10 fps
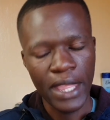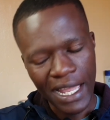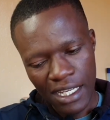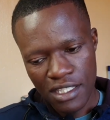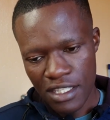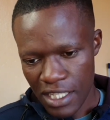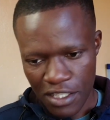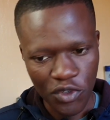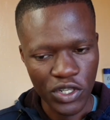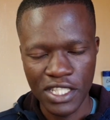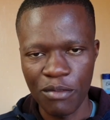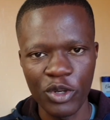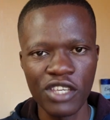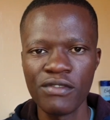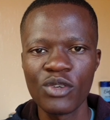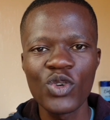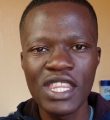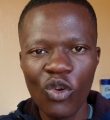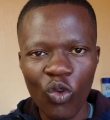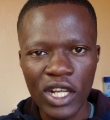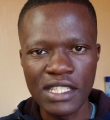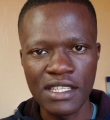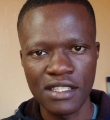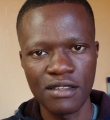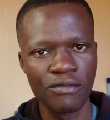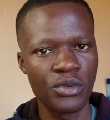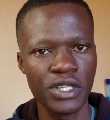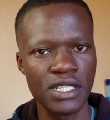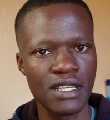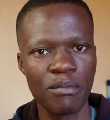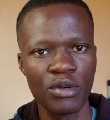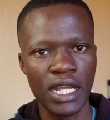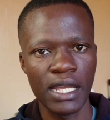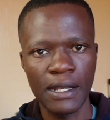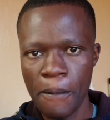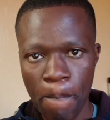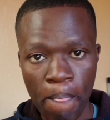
And let's say, just for example, even within one system, for example, like